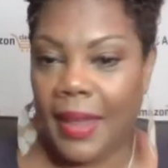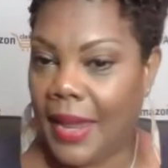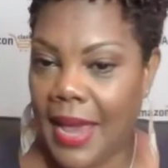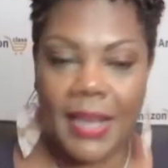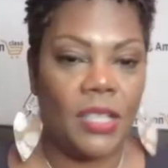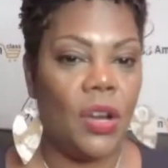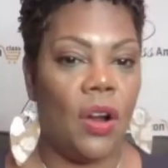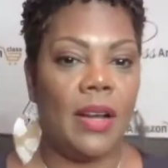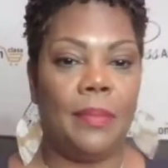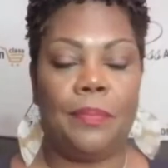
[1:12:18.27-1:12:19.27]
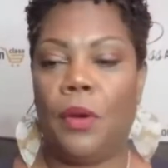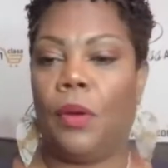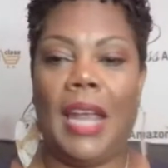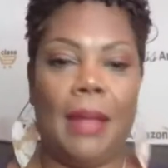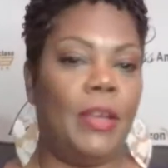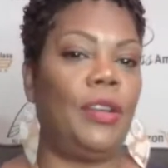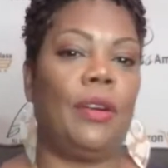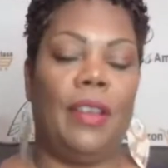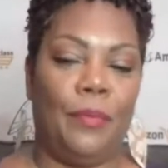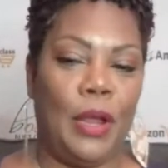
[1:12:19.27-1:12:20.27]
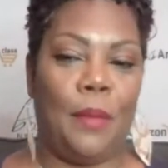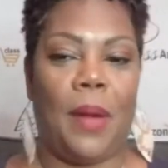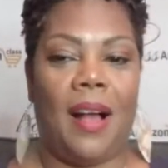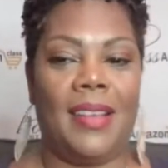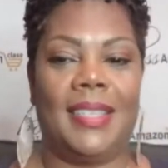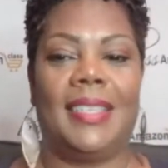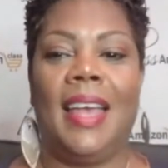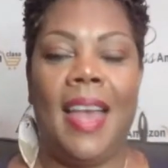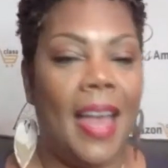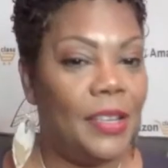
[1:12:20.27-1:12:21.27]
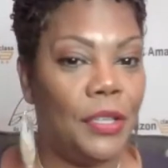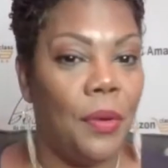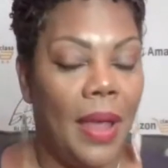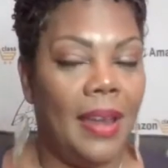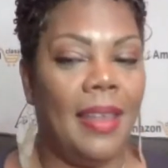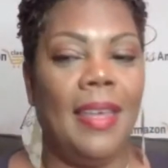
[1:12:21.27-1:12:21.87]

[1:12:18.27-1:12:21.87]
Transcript: get it started, proclaim that you're going to be a boss, and do it.